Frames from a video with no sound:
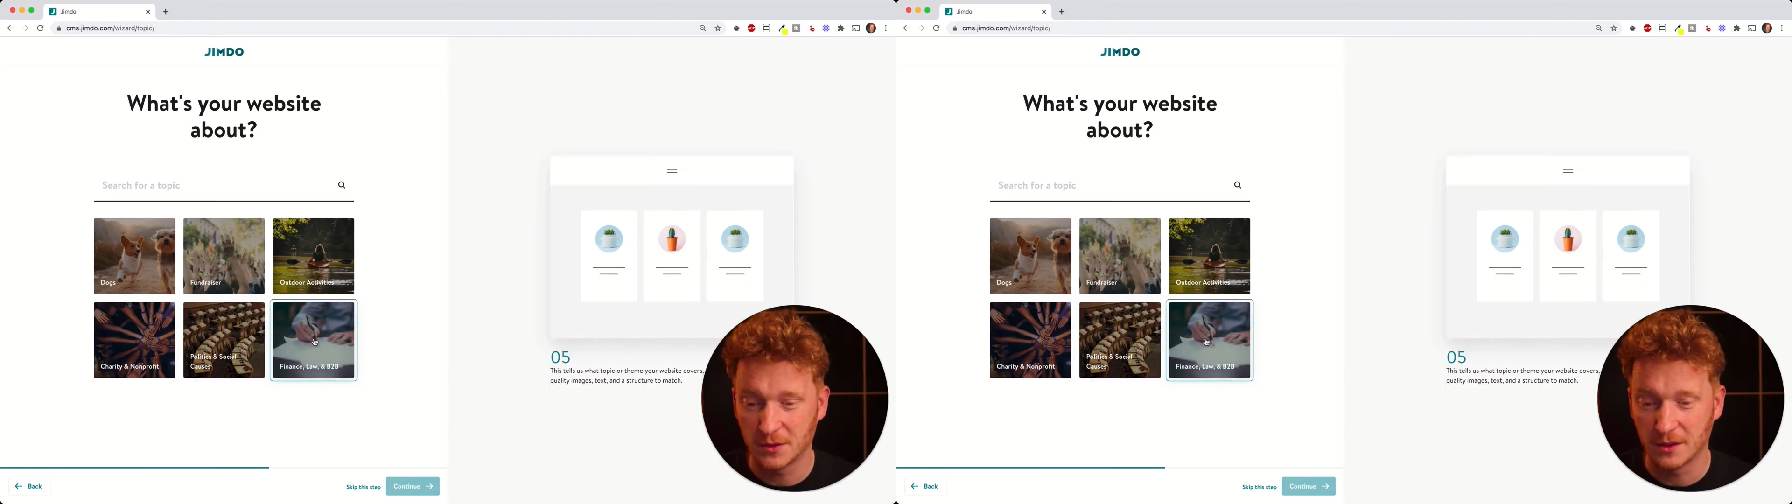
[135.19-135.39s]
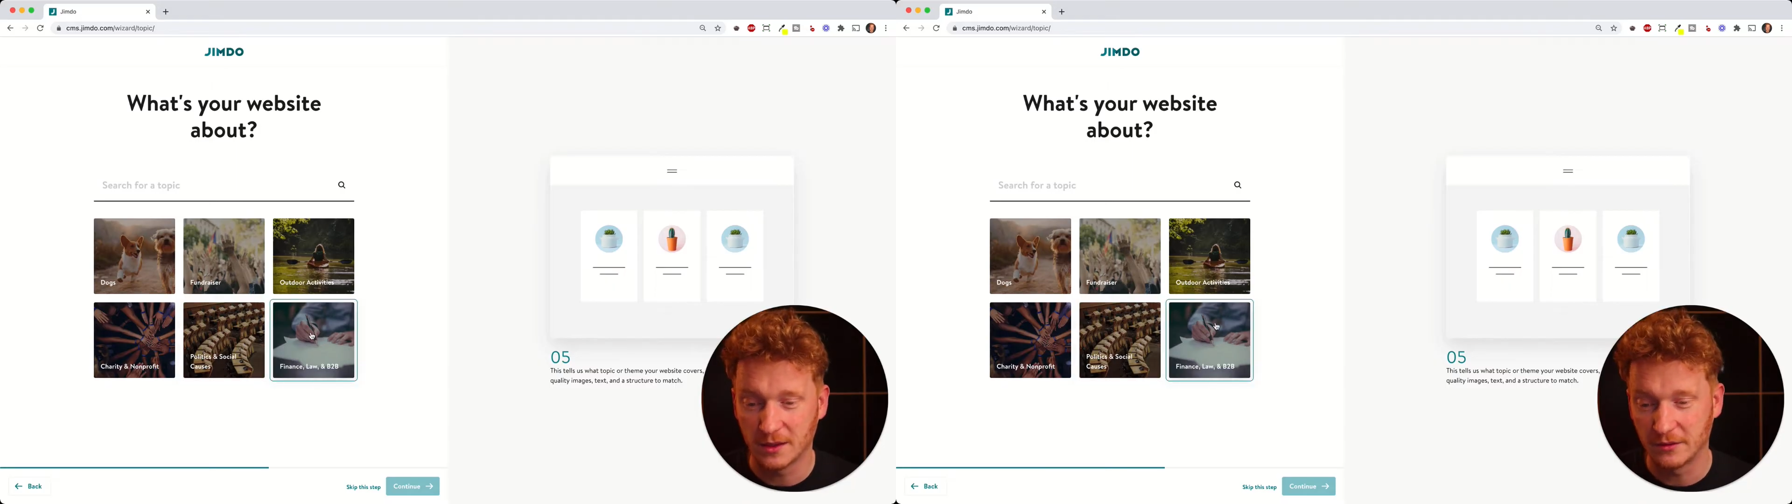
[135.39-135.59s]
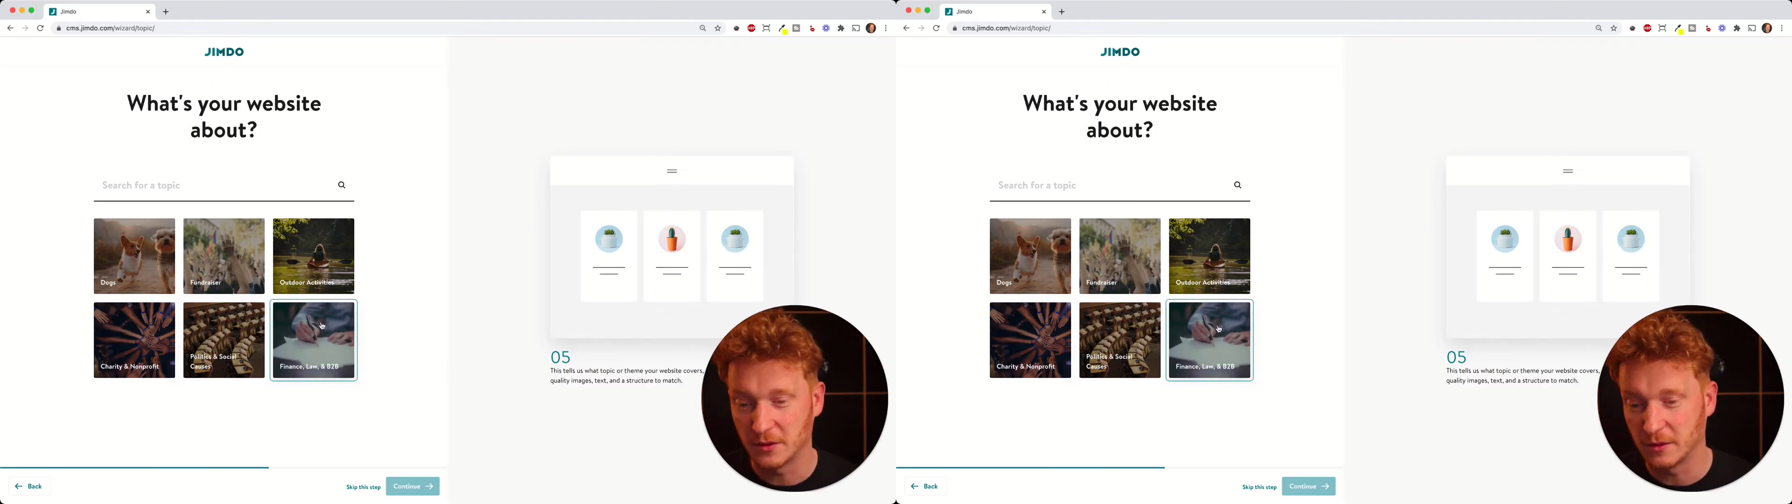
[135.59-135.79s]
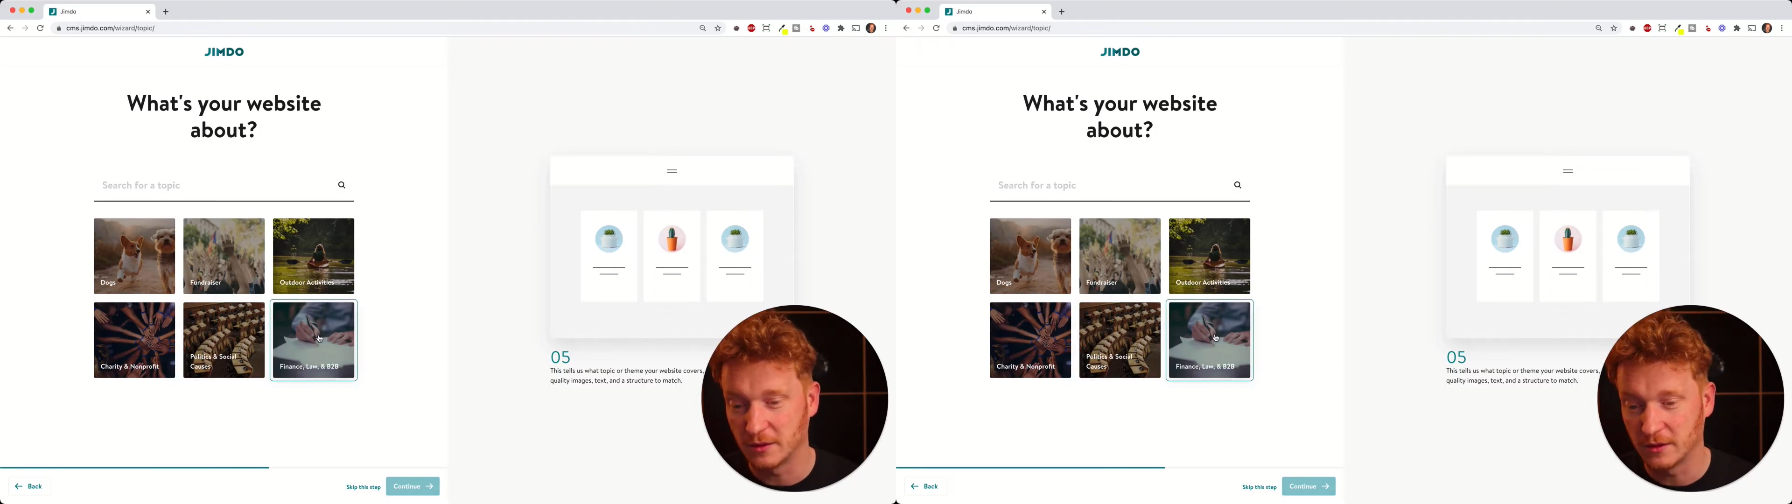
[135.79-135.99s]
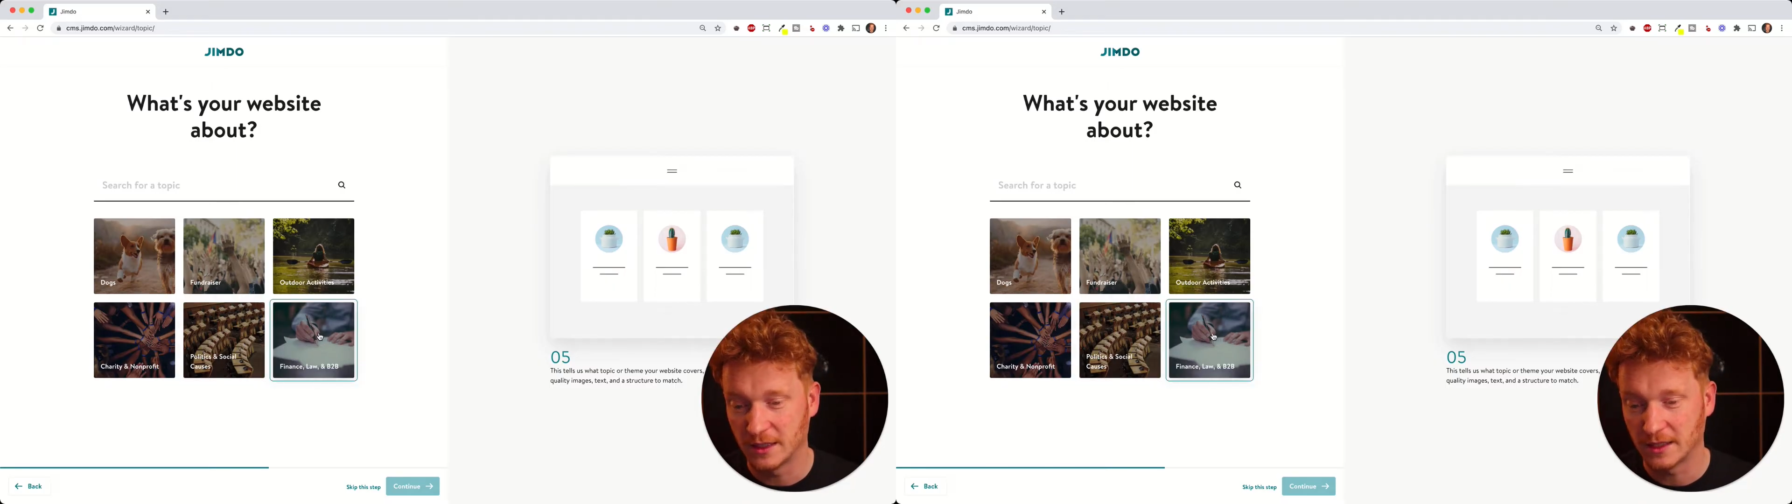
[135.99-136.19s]
or if
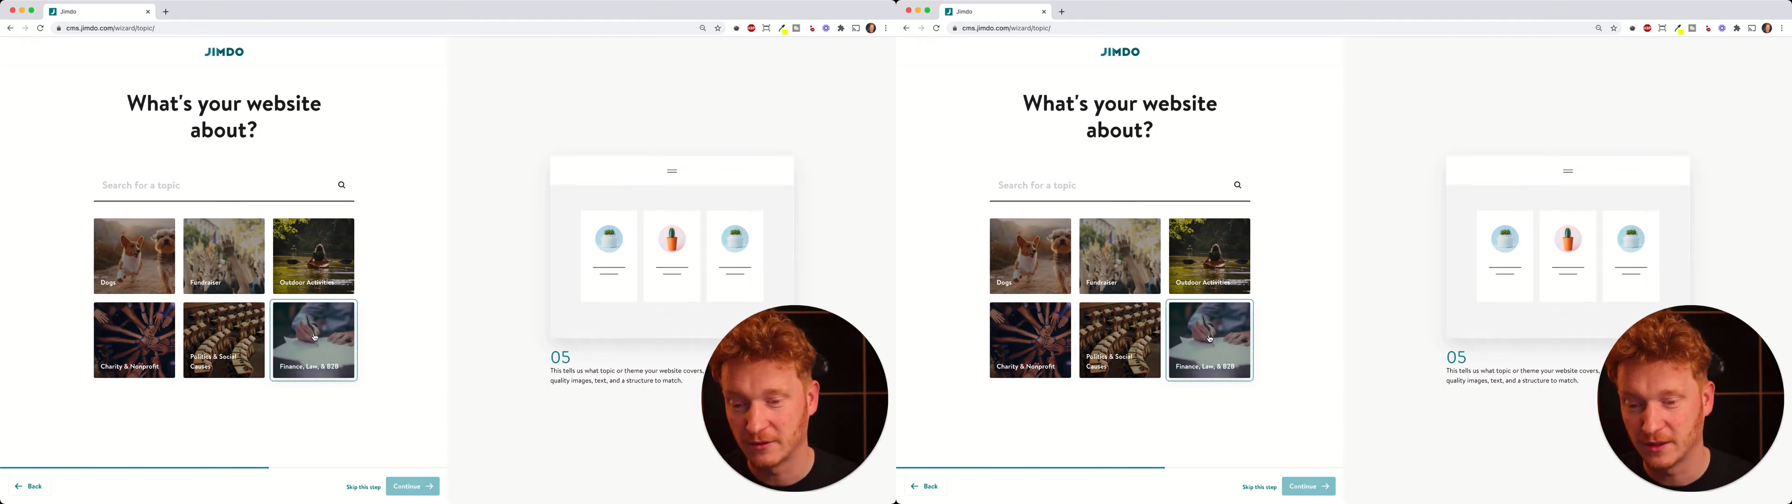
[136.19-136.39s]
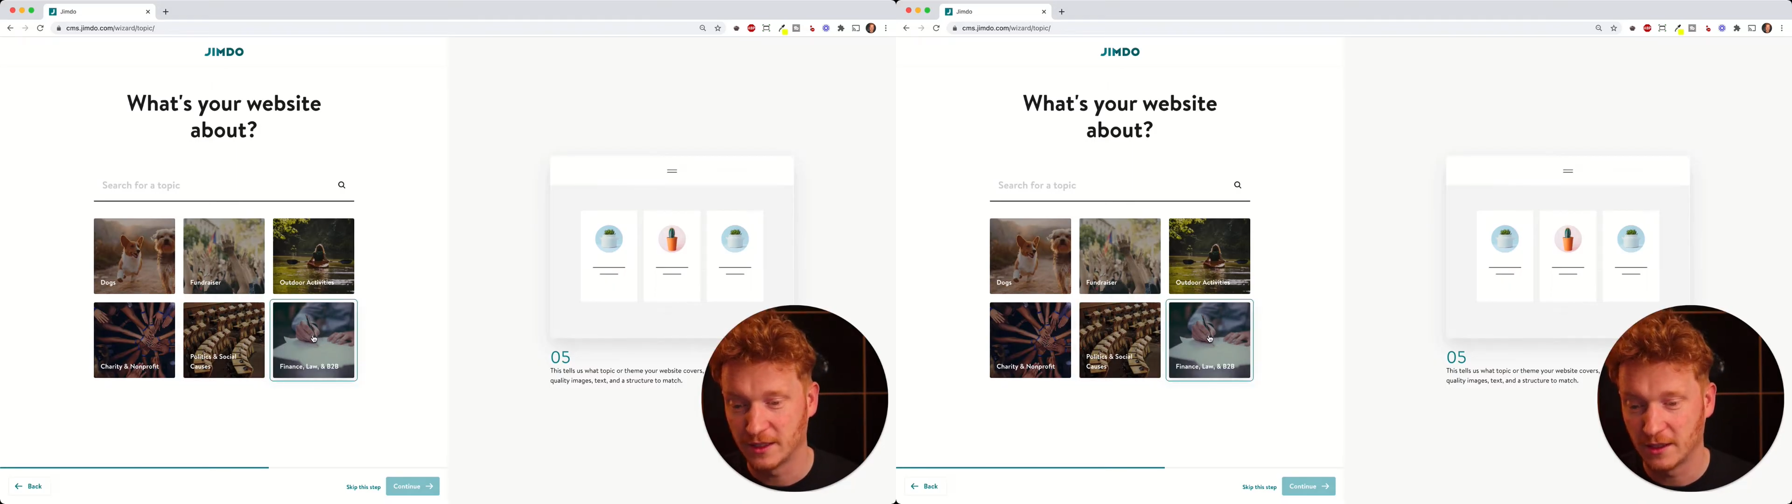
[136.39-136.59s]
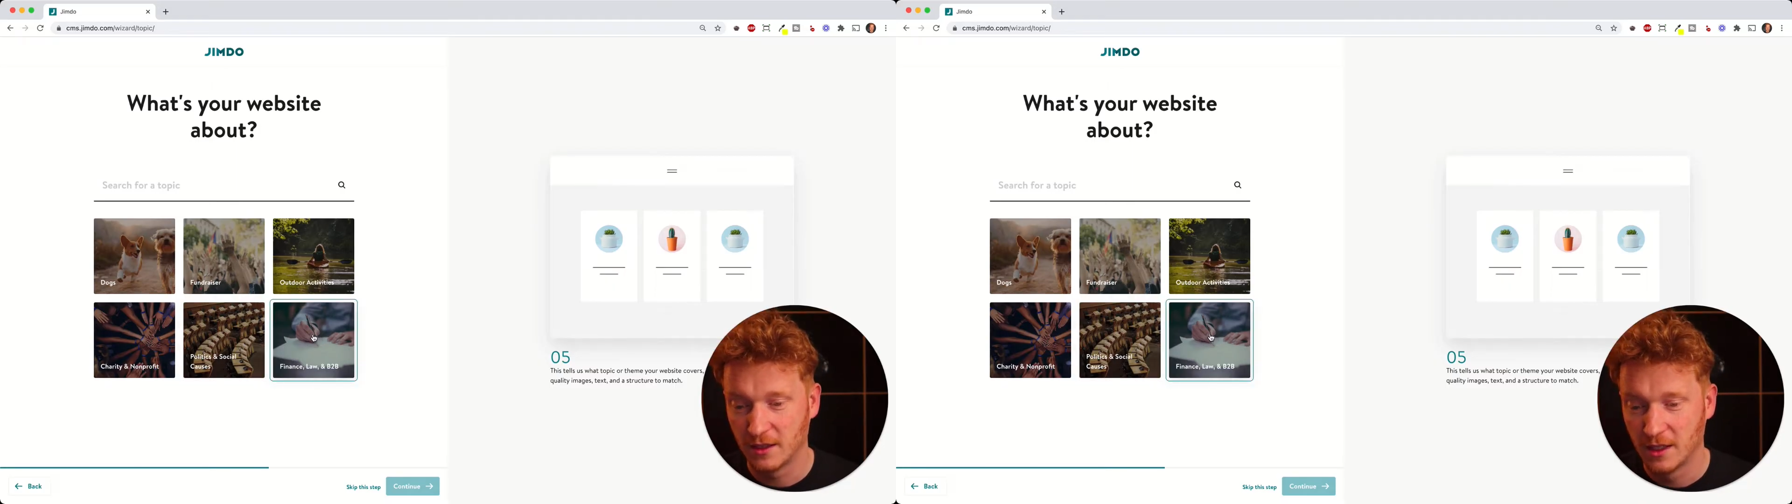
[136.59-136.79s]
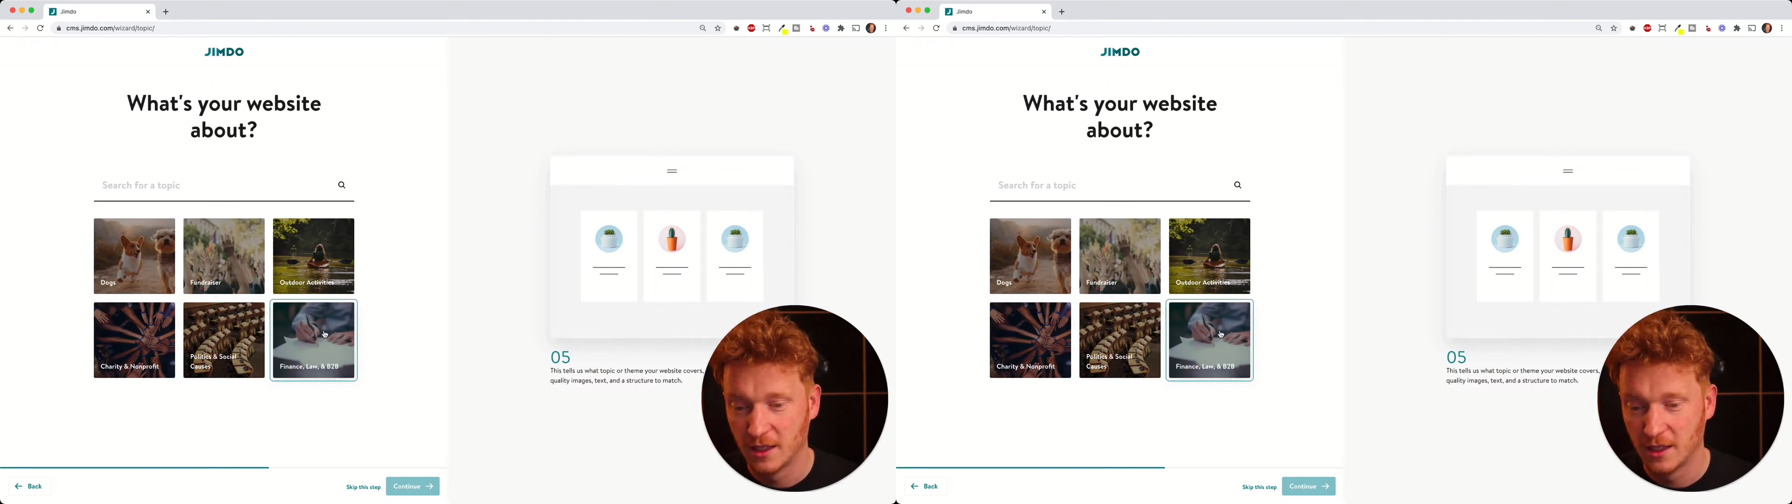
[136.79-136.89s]
you're like a fin